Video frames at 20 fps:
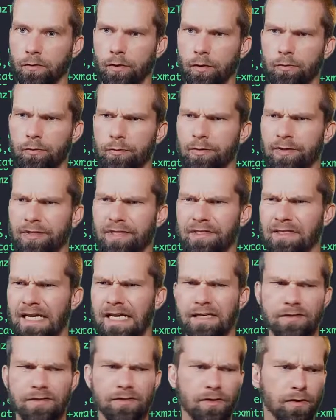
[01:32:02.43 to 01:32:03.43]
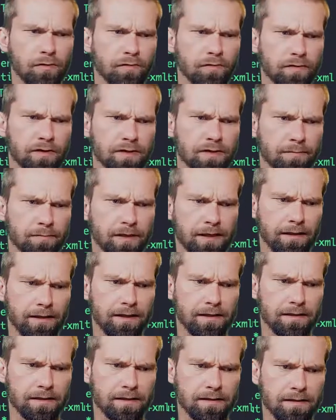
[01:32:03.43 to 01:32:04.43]
What would be the status code for something like
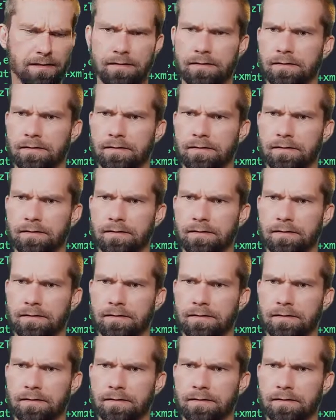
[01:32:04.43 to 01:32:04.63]
this?